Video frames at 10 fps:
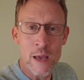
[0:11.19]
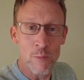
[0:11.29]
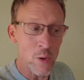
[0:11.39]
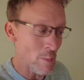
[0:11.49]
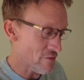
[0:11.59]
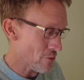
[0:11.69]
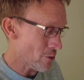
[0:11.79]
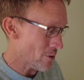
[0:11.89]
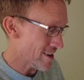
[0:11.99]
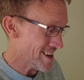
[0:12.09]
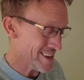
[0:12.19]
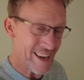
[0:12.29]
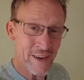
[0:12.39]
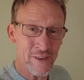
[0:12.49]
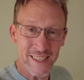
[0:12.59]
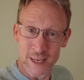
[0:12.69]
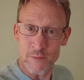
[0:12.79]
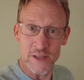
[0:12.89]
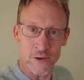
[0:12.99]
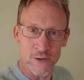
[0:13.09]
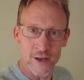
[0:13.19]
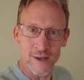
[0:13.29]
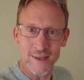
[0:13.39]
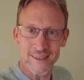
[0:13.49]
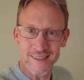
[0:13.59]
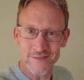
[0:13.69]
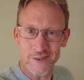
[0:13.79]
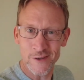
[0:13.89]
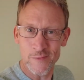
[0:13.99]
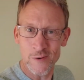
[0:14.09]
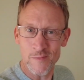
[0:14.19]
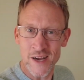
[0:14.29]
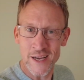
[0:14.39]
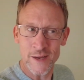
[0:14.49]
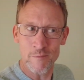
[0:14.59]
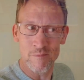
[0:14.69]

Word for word: But before I even attempt to do that, I've got to put my